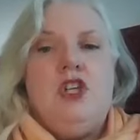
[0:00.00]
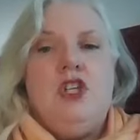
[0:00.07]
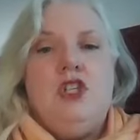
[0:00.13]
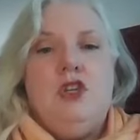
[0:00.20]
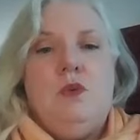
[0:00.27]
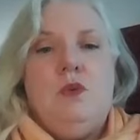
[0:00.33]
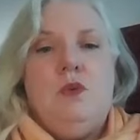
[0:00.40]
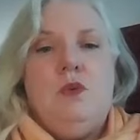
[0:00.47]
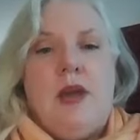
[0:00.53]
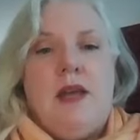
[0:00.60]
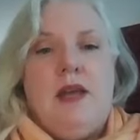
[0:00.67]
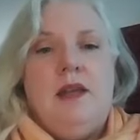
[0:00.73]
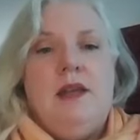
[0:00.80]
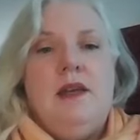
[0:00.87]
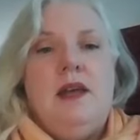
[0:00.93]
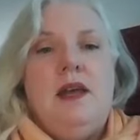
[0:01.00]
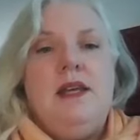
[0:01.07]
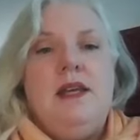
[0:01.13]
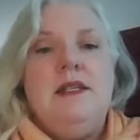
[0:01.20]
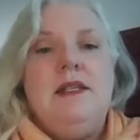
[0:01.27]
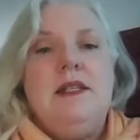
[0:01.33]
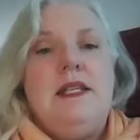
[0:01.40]
So
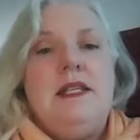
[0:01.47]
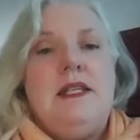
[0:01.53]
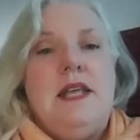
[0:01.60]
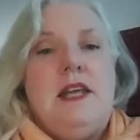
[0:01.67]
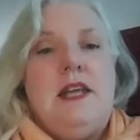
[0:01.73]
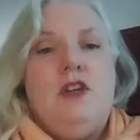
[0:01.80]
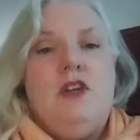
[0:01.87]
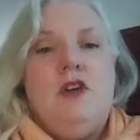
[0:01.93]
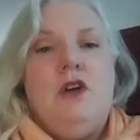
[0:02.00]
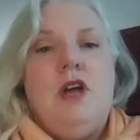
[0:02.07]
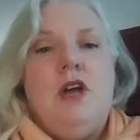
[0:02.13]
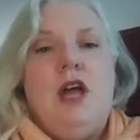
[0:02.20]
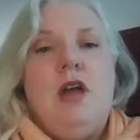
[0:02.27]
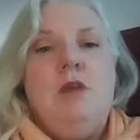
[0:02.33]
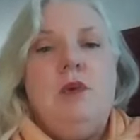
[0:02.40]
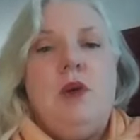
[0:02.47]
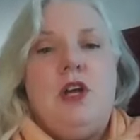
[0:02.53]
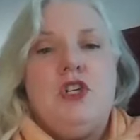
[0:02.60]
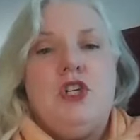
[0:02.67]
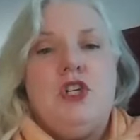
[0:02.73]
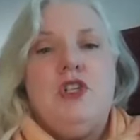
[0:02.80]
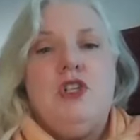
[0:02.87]
recognize the tender and
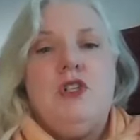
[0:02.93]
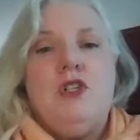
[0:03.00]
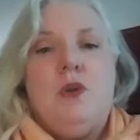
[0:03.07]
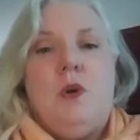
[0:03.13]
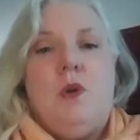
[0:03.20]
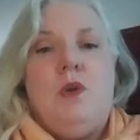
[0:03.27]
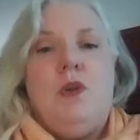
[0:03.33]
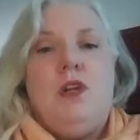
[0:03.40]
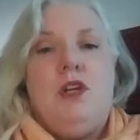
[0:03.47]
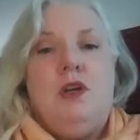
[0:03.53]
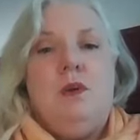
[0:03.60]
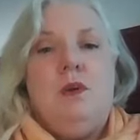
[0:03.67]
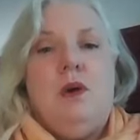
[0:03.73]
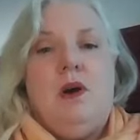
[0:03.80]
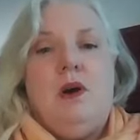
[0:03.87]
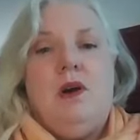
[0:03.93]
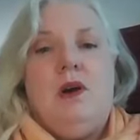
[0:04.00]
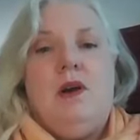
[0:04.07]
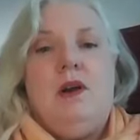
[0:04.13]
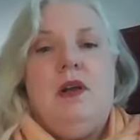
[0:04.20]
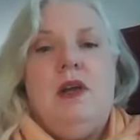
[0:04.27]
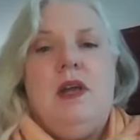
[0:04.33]
precious soul that you
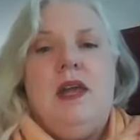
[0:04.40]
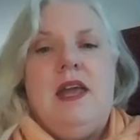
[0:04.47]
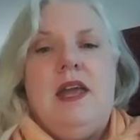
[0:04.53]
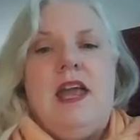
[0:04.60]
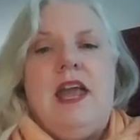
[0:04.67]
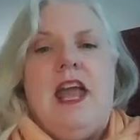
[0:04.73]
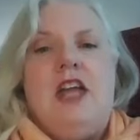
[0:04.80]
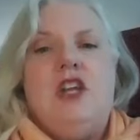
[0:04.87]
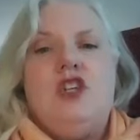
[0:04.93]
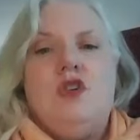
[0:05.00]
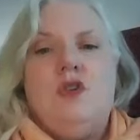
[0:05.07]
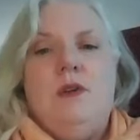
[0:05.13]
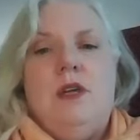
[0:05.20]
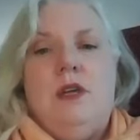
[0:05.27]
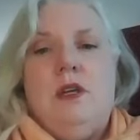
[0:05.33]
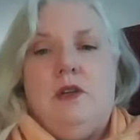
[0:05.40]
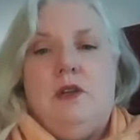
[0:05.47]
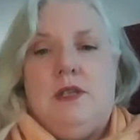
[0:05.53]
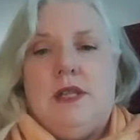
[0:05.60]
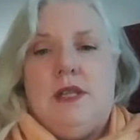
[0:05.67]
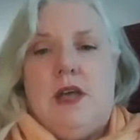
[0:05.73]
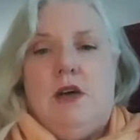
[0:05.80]
are, and treat
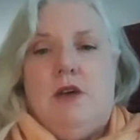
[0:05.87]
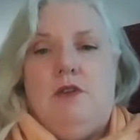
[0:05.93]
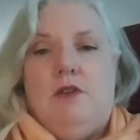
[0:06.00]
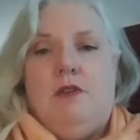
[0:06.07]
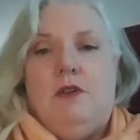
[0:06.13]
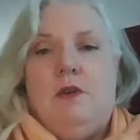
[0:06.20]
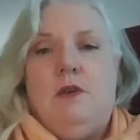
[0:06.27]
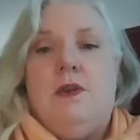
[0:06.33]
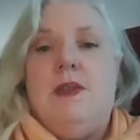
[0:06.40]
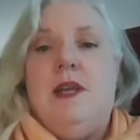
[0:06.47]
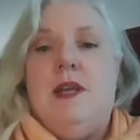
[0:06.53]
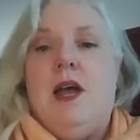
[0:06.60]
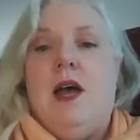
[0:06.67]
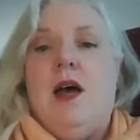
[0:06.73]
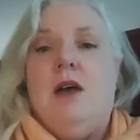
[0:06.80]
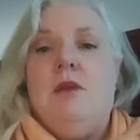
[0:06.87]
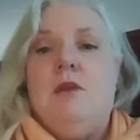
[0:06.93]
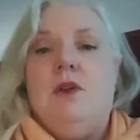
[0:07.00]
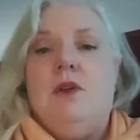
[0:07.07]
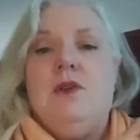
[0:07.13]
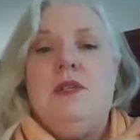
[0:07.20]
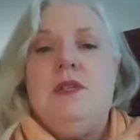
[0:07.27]
yourself with the
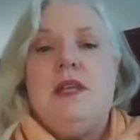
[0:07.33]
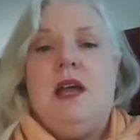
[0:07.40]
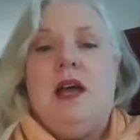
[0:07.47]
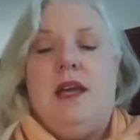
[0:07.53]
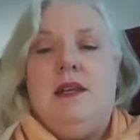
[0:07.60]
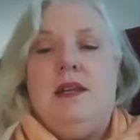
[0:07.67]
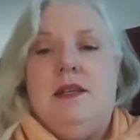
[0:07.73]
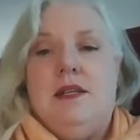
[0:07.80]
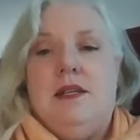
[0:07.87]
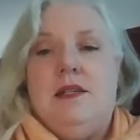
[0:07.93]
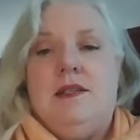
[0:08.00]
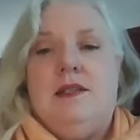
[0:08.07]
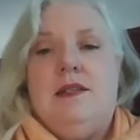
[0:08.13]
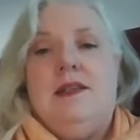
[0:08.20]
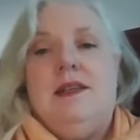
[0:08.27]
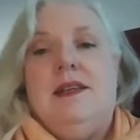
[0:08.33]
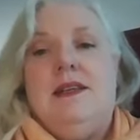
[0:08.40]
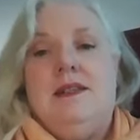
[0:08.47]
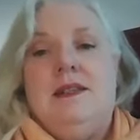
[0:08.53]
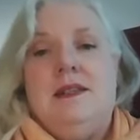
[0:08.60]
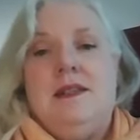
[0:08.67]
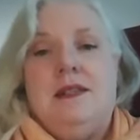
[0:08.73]
utmost kindness
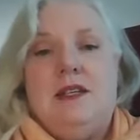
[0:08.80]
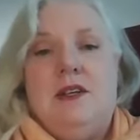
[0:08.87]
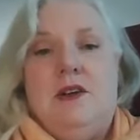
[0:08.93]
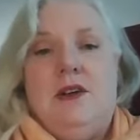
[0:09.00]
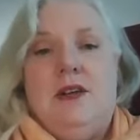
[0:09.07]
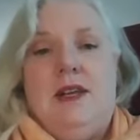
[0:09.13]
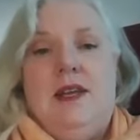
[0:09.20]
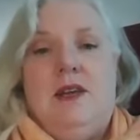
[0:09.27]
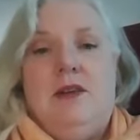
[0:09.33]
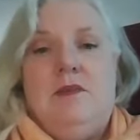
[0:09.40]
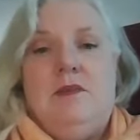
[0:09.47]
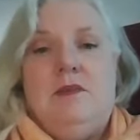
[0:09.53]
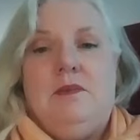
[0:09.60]
and sincerity.